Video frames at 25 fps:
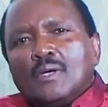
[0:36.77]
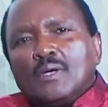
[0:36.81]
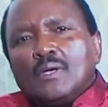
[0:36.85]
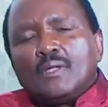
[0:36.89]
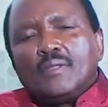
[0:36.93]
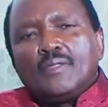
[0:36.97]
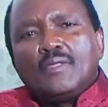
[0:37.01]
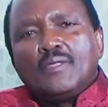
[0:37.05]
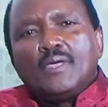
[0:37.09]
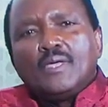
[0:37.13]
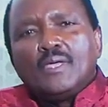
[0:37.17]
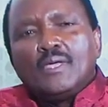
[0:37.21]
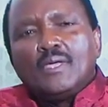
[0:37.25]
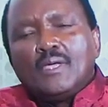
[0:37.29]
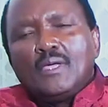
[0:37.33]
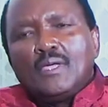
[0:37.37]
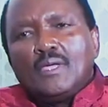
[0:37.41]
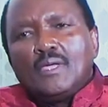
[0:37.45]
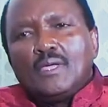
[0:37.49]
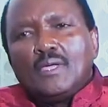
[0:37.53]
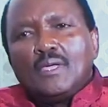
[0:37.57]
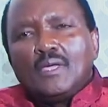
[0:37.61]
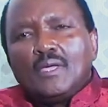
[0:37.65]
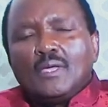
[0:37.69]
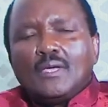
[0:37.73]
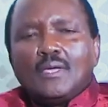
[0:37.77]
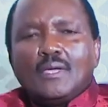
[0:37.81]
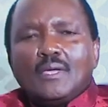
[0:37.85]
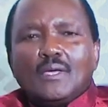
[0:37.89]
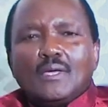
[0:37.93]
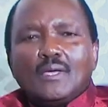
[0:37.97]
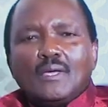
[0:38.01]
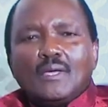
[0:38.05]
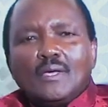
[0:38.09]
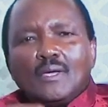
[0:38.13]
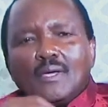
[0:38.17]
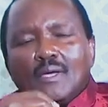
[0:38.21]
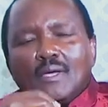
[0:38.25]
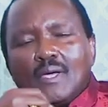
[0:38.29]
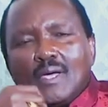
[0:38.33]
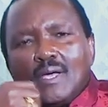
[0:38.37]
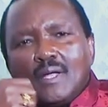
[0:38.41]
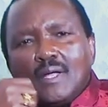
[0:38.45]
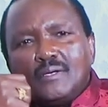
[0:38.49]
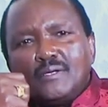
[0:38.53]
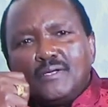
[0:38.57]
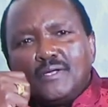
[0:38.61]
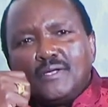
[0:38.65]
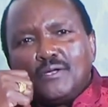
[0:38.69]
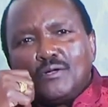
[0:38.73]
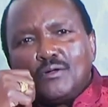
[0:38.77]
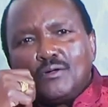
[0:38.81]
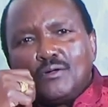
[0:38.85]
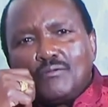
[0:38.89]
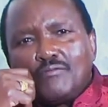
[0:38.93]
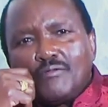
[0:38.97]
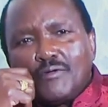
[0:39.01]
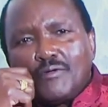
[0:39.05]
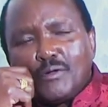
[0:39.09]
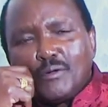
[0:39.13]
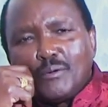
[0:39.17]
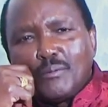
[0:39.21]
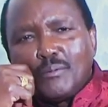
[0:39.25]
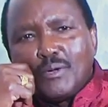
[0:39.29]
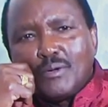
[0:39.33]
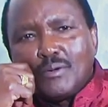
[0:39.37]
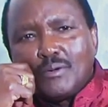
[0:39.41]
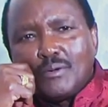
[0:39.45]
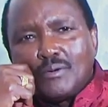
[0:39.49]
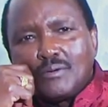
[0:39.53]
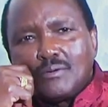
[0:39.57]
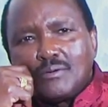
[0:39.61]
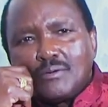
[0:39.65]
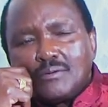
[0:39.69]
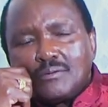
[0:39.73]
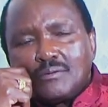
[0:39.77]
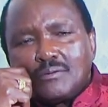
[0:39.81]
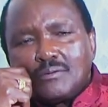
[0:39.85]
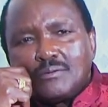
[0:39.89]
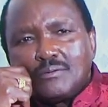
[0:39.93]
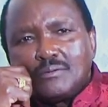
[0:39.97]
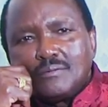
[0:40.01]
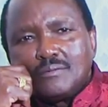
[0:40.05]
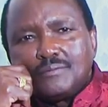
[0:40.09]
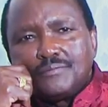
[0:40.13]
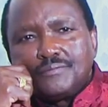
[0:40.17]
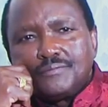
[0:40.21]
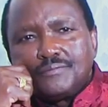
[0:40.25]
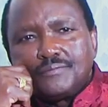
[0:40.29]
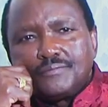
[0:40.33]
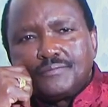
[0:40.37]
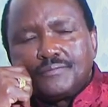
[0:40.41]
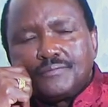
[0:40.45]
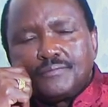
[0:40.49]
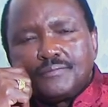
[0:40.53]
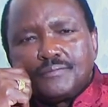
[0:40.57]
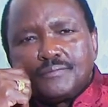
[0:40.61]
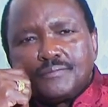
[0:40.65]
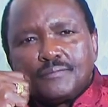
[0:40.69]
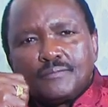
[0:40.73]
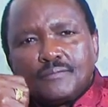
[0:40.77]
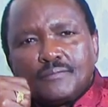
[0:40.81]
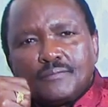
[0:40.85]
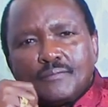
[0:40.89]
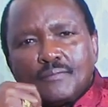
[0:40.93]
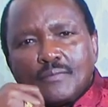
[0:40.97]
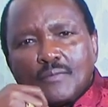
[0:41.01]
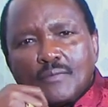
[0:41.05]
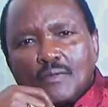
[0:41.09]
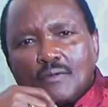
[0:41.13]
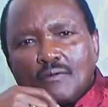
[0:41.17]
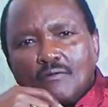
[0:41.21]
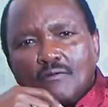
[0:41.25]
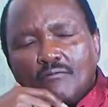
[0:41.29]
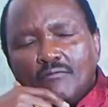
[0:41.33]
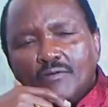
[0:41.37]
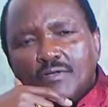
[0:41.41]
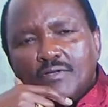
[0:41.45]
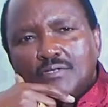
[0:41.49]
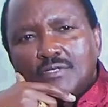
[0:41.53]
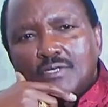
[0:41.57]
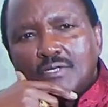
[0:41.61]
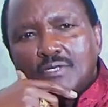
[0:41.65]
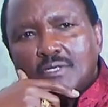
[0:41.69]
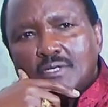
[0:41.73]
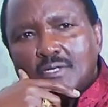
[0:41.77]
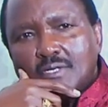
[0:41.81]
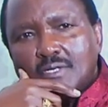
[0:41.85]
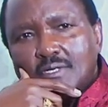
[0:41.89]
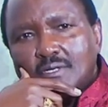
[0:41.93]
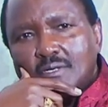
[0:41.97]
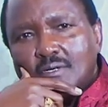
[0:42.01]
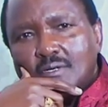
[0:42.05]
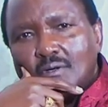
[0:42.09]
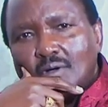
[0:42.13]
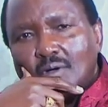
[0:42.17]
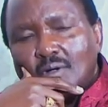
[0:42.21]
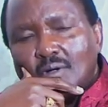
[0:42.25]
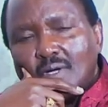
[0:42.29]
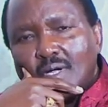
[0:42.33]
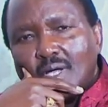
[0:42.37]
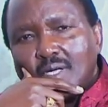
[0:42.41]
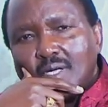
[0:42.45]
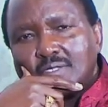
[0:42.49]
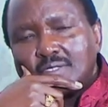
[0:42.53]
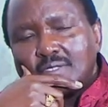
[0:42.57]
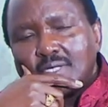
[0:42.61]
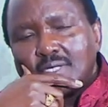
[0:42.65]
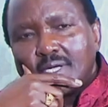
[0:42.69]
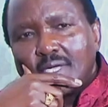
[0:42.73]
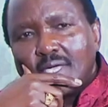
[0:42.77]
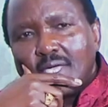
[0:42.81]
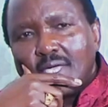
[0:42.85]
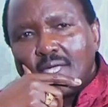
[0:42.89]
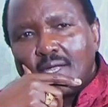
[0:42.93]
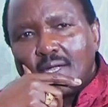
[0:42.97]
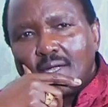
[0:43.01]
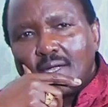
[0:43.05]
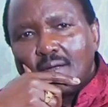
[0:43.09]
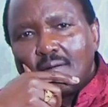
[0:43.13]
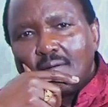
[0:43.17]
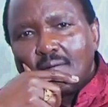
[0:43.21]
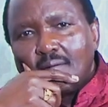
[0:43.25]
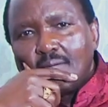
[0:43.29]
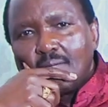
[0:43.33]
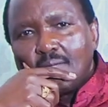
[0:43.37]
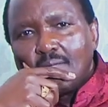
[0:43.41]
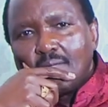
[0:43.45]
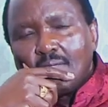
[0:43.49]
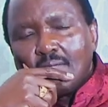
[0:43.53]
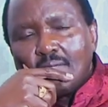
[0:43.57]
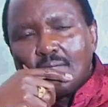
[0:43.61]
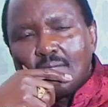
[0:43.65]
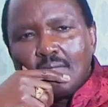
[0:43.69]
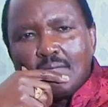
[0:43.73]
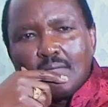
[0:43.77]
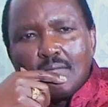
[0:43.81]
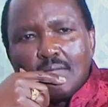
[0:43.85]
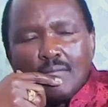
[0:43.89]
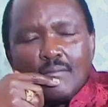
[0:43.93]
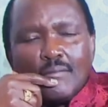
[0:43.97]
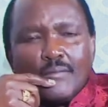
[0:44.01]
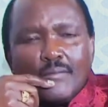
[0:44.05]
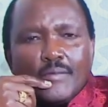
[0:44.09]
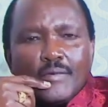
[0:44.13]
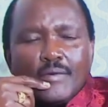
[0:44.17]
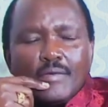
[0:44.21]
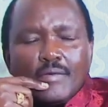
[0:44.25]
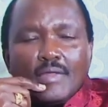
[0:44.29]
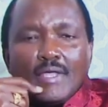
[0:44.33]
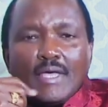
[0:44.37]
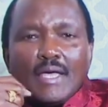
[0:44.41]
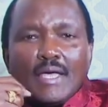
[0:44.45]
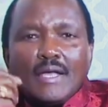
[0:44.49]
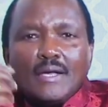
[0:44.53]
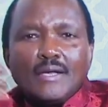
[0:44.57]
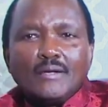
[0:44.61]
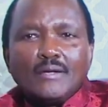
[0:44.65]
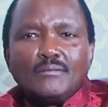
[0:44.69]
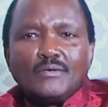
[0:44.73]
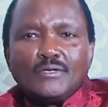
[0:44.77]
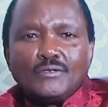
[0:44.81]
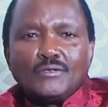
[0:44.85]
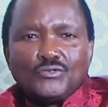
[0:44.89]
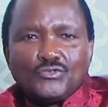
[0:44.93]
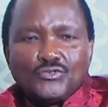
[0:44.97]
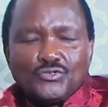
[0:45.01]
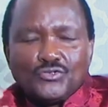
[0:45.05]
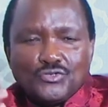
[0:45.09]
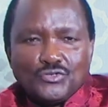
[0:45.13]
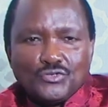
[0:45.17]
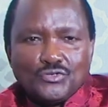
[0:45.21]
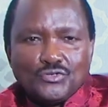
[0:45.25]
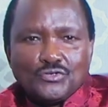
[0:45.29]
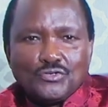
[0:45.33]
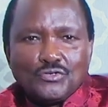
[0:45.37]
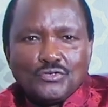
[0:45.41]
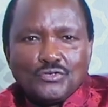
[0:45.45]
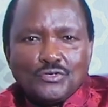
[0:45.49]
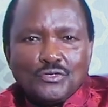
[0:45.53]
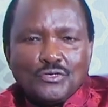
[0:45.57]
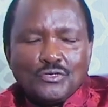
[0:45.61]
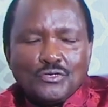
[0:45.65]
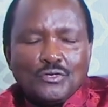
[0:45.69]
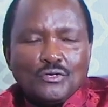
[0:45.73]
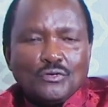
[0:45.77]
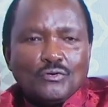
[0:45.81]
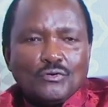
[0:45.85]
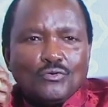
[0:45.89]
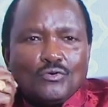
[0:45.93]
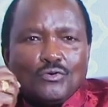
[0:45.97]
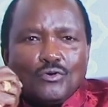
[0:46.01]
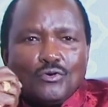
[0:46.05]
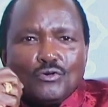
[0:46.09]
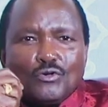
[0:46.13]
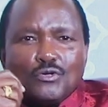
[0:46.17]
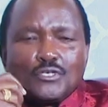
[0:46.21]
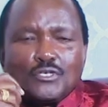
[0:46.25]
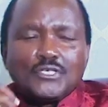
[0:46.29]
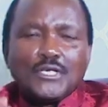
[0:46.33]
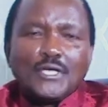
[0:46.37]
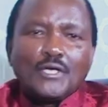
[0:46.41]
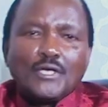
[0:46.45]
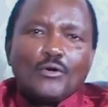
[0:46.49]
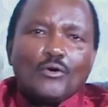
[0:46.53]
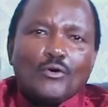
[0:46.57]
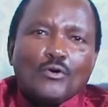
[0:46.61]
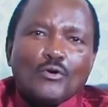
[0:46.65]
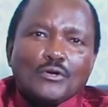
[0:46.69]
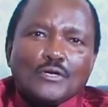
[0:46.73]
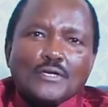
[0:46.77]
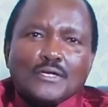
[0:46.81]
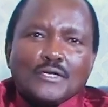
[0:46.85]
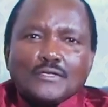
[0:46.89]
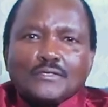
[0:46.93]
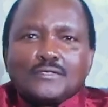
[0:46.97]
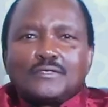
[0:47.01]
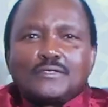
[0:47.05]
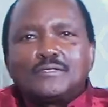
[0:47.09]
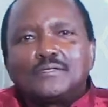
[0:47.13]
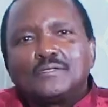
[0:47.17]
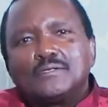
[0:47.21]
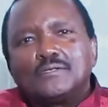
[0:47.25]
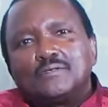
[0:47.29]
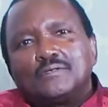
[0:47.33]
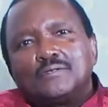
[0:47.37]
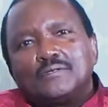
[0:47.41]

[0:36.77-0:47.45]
the El Nino phenomenon visited on us again. The elements could not take orders